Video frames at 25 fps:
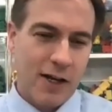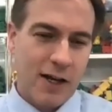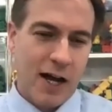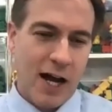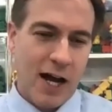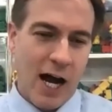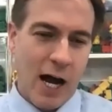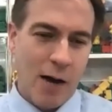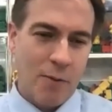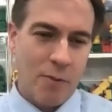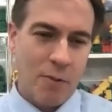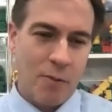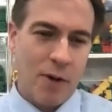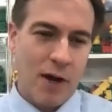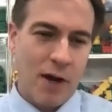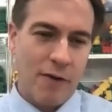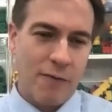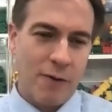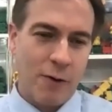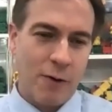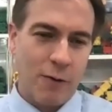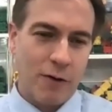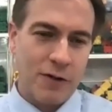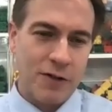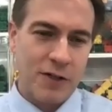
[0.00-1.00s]
we might
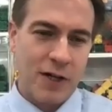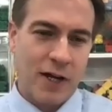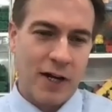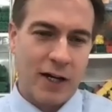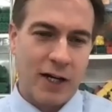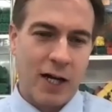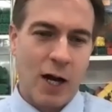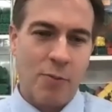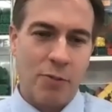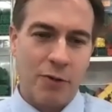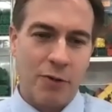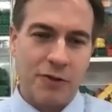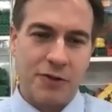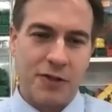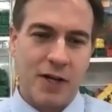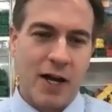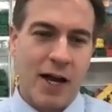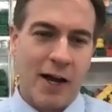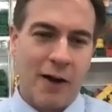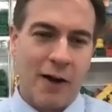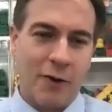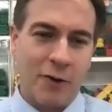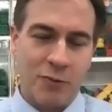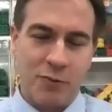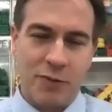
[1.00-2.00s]
focus on a couple
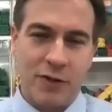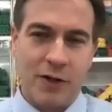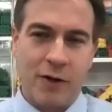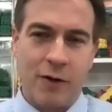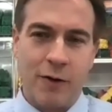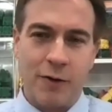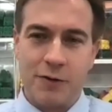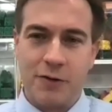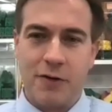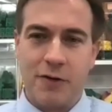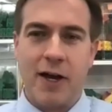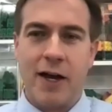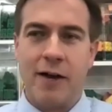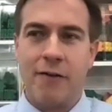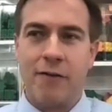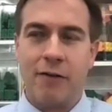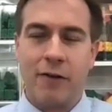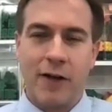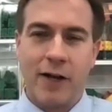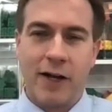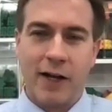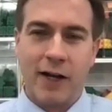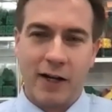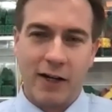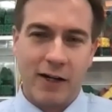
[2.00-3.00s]
styles, but then also have
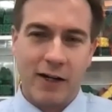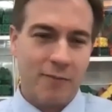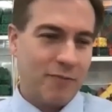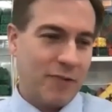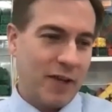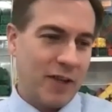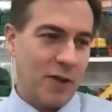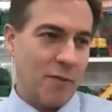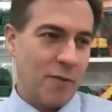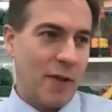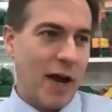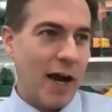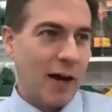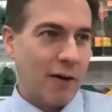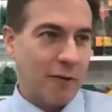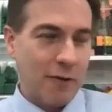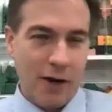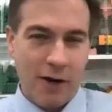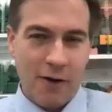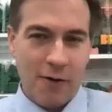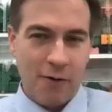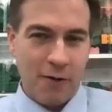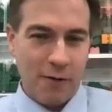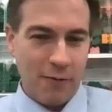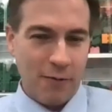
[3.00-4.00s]
like in the
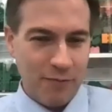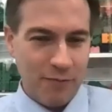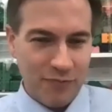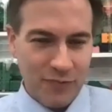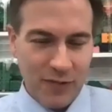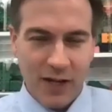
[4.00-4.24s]
background,